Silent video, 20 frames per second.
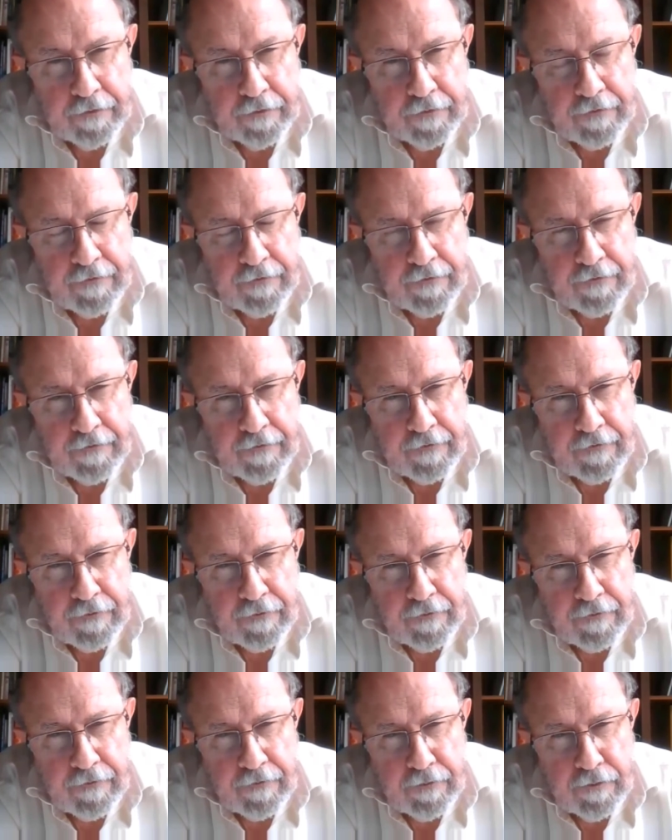
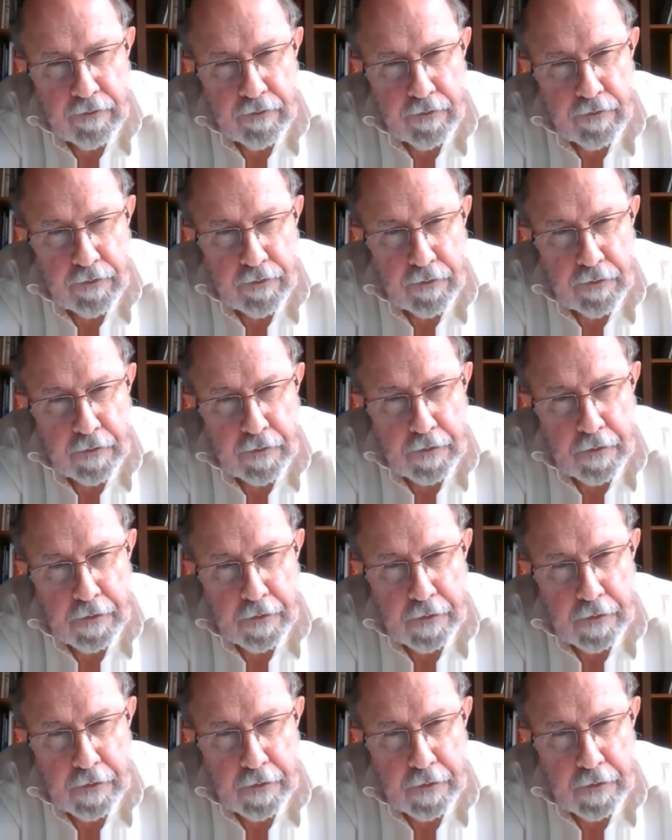No one is speaking in this clip.